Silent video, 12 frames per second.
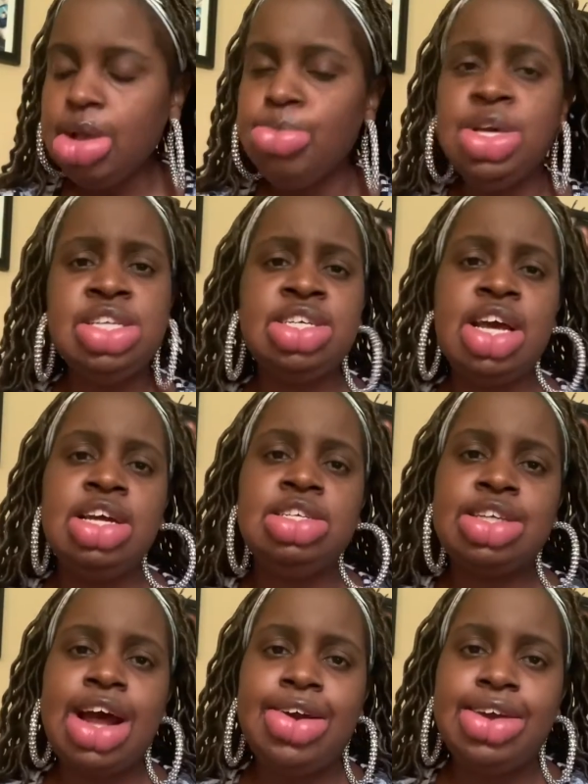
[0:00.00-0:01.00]
we
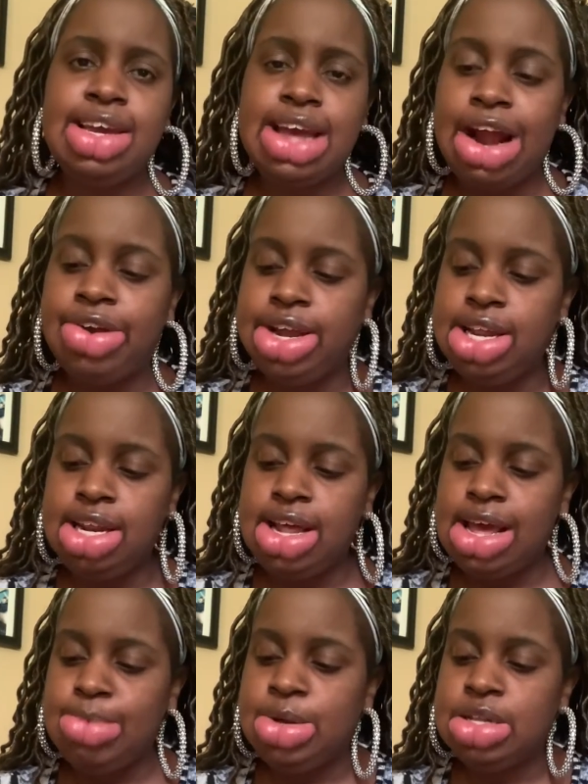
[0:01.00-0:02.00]
changed our eating
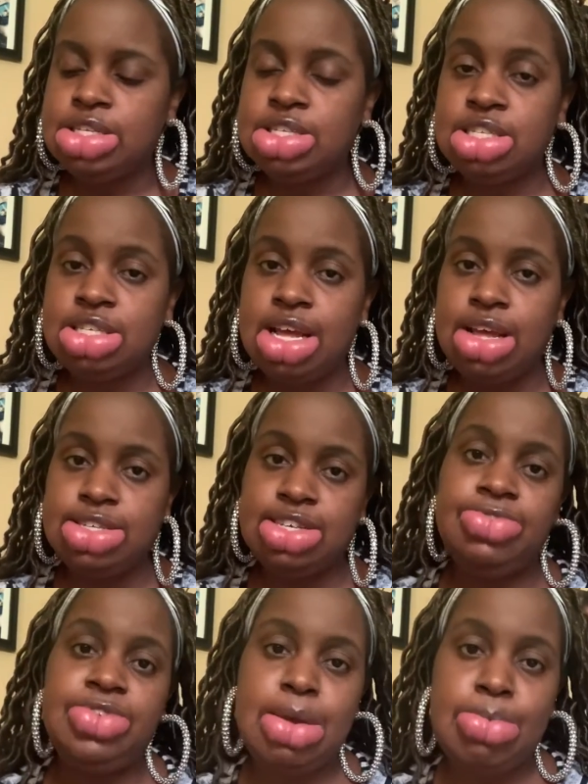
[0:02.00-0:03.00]
habits
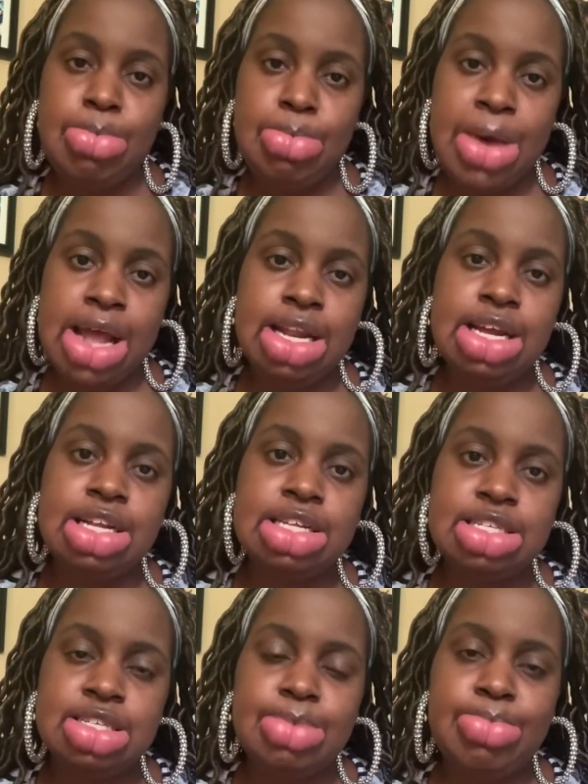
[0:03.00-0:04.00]
to fit my
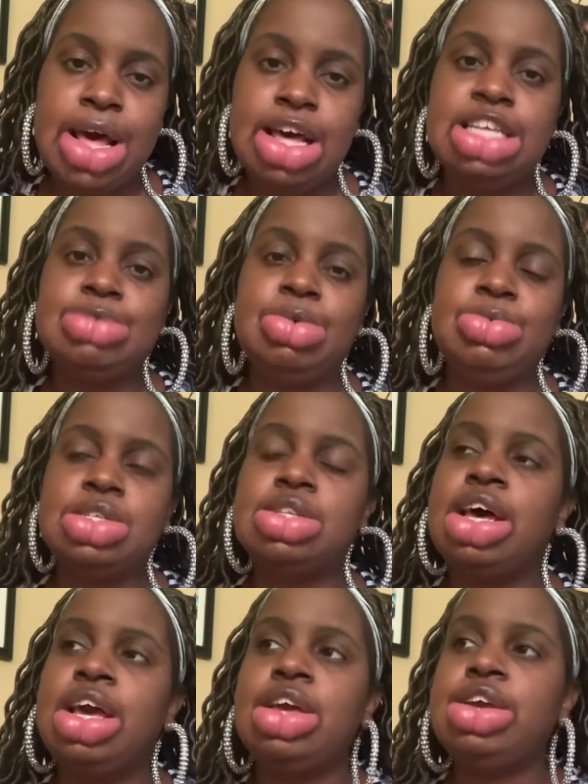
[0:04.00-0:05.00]
needs. My husband was
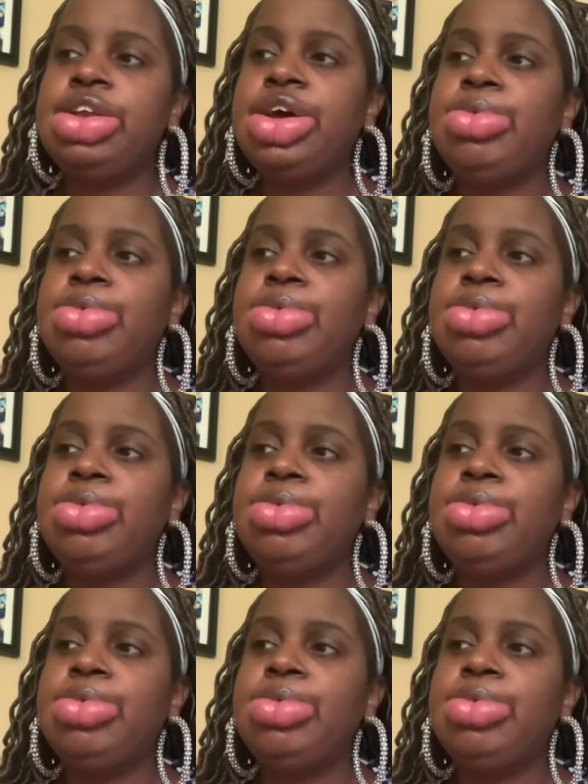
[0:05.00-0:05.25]
like, you know